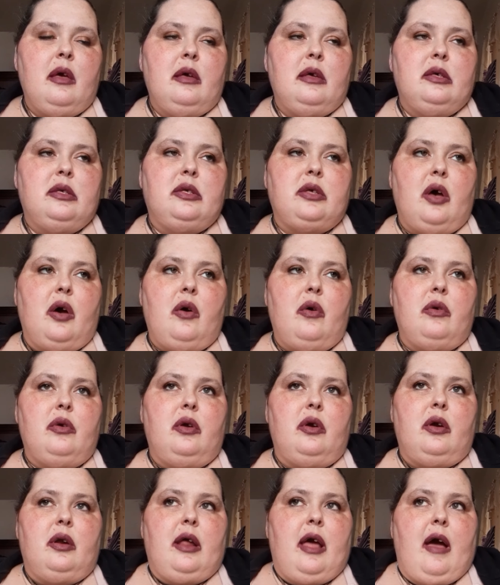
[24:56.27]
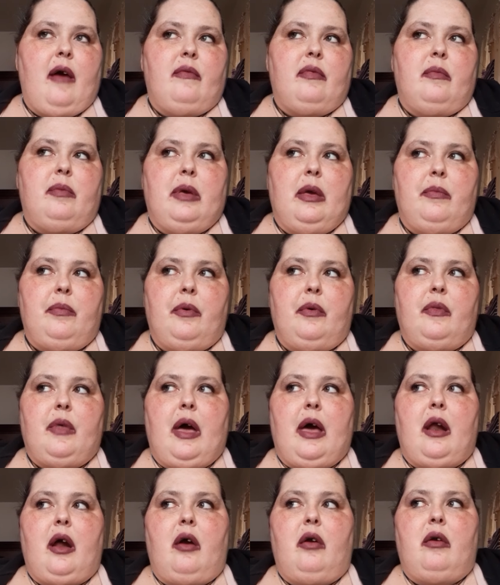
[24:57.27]
So you're going to have the people
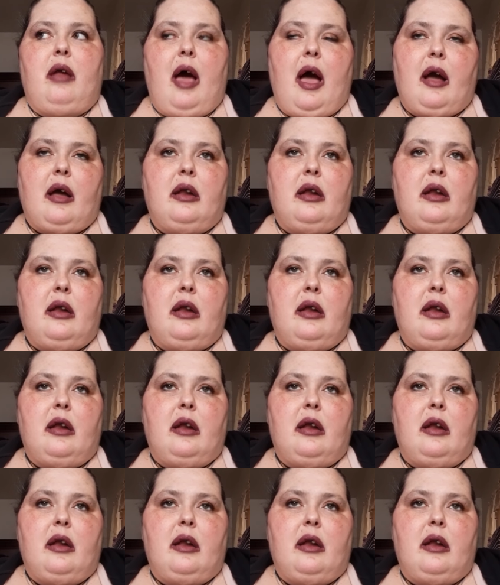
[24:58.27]
that are not